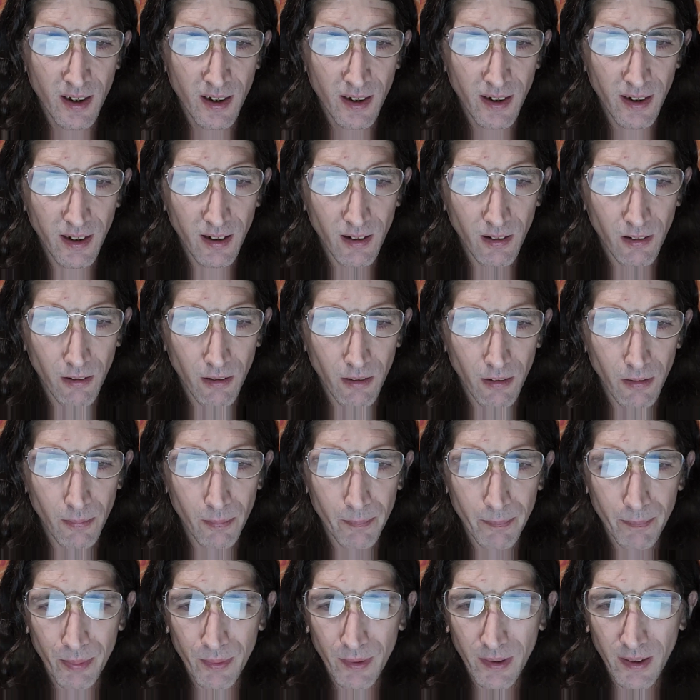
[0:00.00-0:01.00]
They
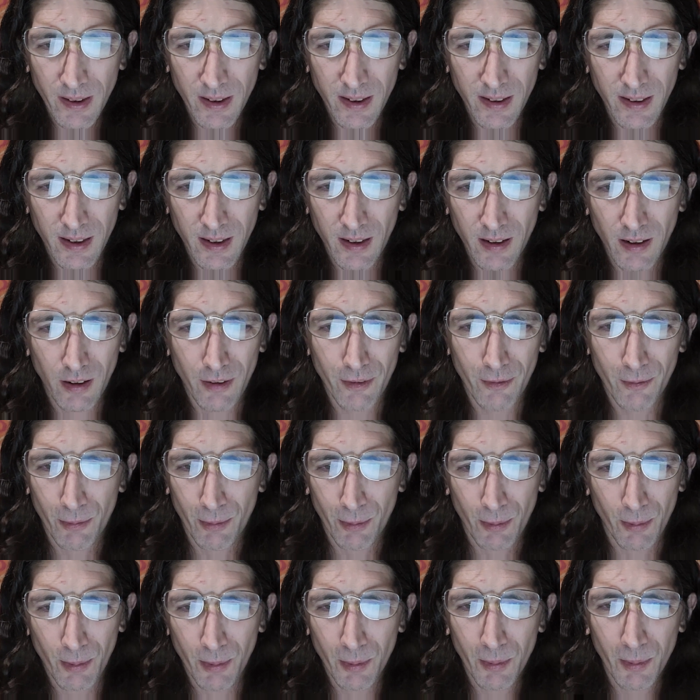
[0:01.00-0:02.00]
aren't planning on
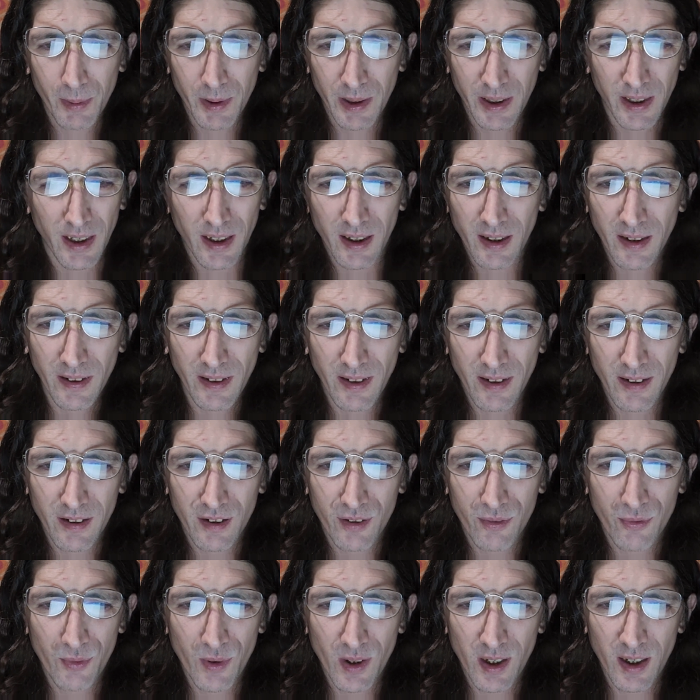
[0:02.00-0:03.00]
ruining
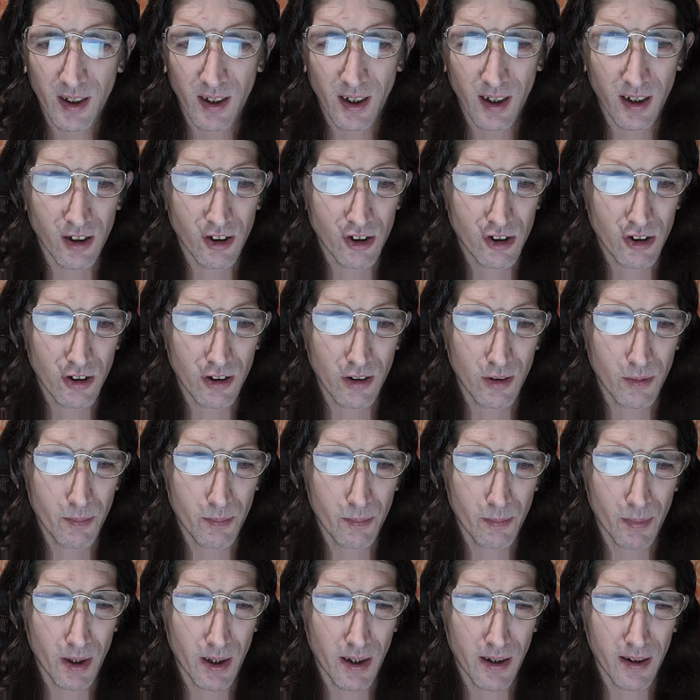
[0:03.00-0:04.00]
this
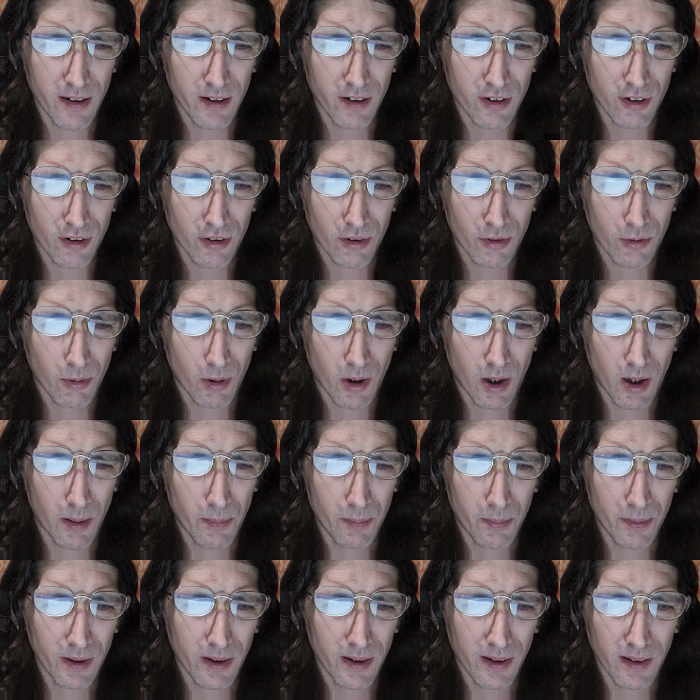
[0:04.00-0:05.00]
vacation by
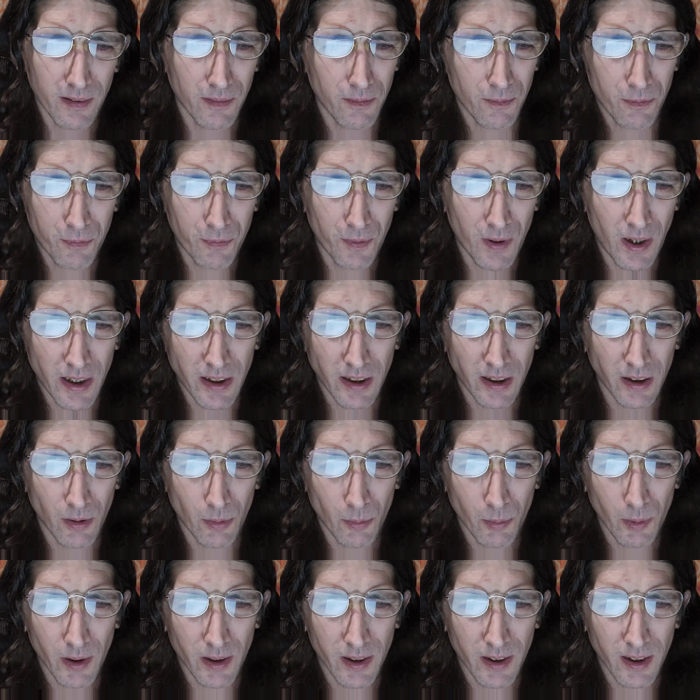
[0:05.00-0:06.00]
squabbling and
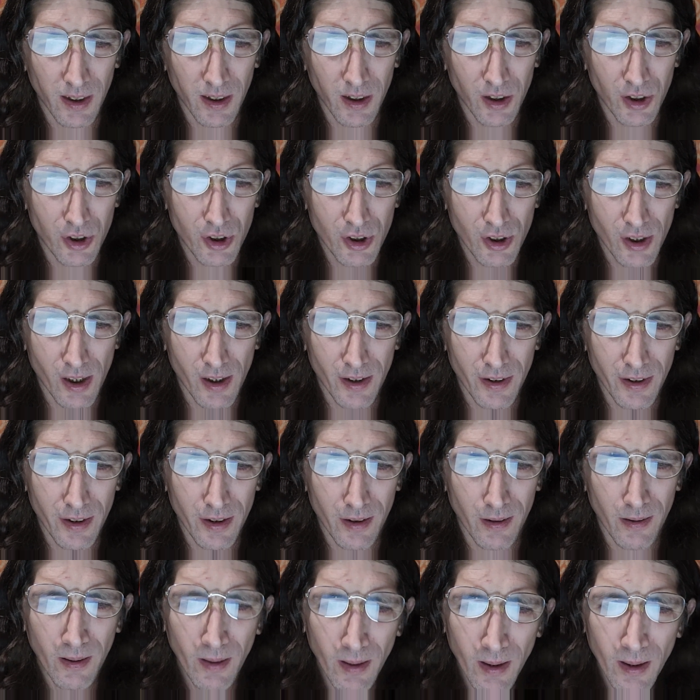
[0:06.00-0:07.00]
fighting with each
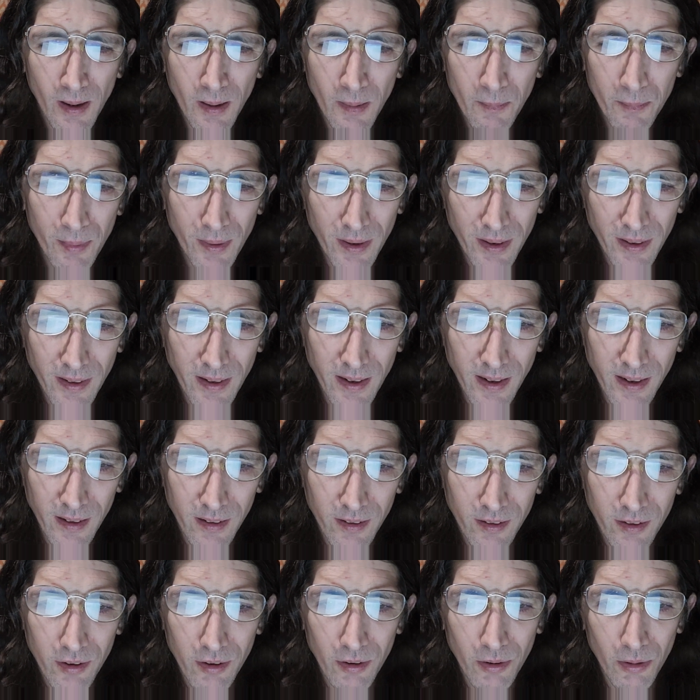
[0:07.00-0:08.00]
other, but they
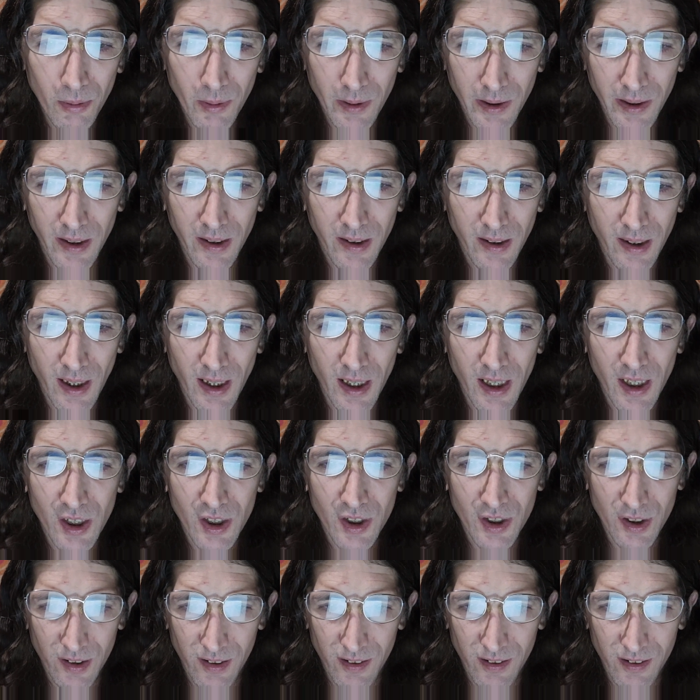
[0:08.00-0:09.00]
do
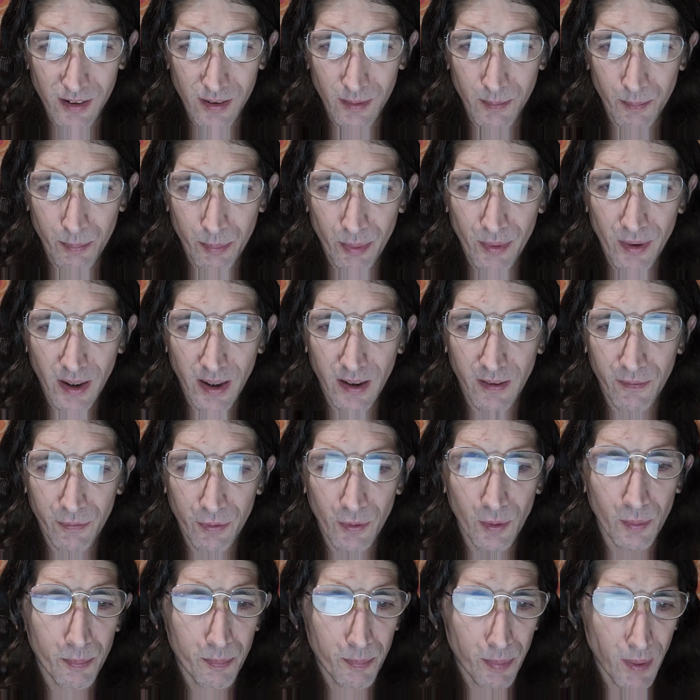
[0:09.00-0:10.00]
engage in some
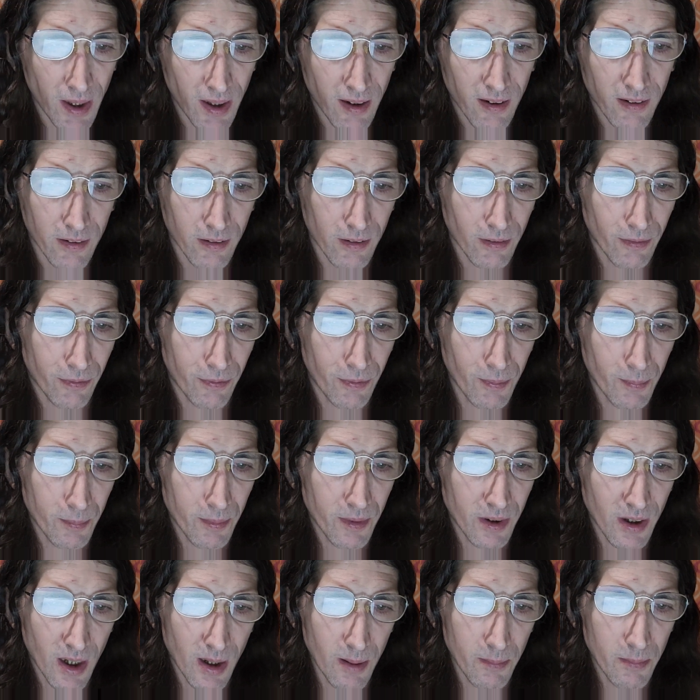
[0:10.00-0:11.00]
playful banter from
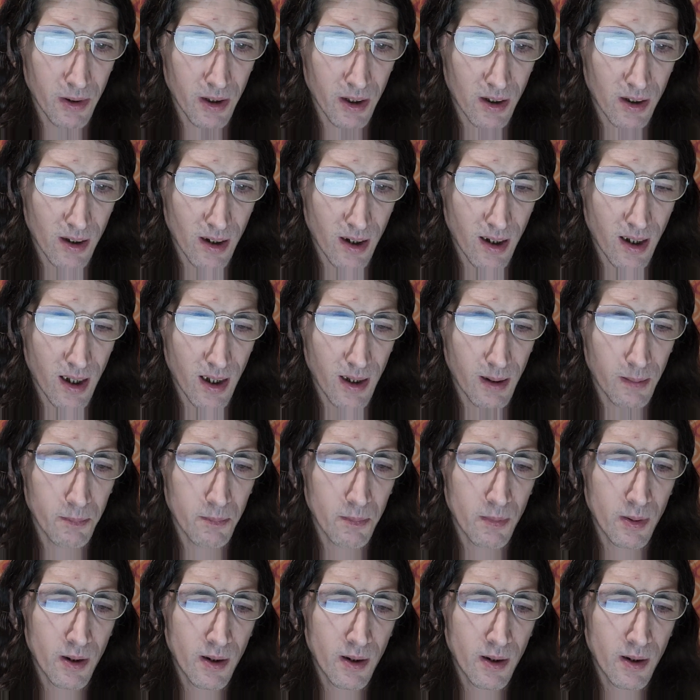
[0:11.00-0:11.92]
time to time.